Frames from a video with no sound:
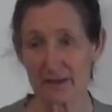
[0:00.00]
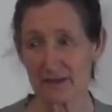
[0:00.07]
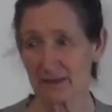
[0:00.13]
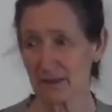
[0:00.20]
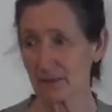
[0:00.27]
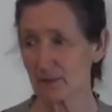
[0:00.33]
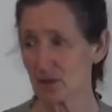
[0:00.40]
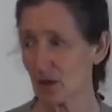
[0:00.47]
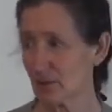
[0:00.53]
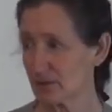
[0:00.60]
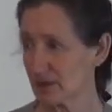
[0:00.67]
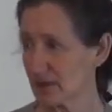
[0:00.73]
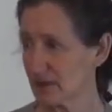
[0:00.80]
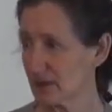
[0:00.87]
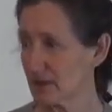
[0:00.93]

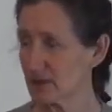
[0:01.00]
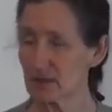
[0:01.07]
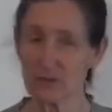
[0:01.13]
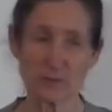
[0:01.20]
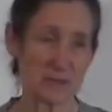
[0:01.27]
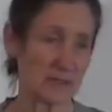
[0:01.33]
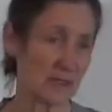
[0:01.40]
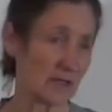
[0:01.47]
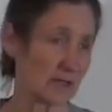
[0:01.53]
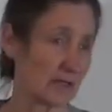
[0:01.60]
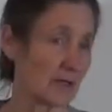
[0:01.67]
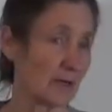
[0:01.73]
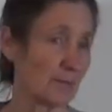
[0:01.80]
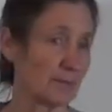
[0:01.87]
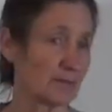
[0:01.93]
Sometimes it needs to be done a
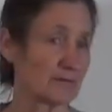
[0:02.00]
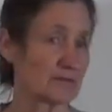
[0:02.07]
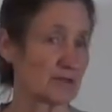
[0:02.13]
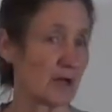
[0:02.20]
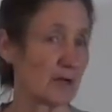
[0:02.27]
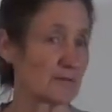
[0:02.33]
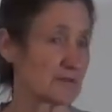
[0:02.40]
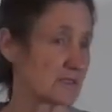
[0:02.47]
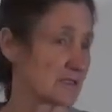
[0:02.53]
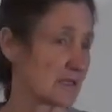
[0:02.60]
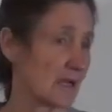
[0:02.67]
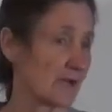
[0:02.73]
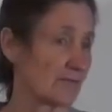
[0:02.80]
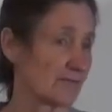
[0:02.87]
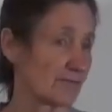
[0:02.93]
couple of times a
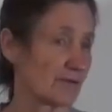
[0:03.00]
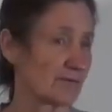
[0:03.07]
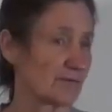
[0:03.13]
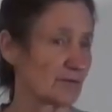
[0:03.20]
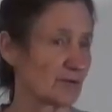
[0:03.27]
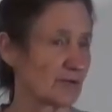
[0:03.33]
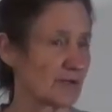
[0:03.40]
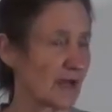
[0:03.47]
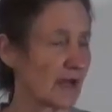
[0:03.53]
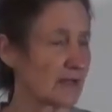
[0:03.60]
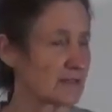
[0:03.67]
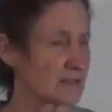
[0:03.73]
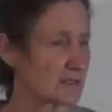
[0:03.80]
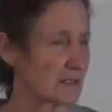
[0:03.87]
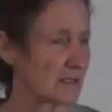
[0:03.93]
day for a few
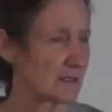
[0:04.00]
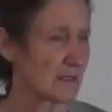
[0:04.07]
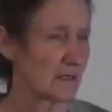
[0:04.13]
days.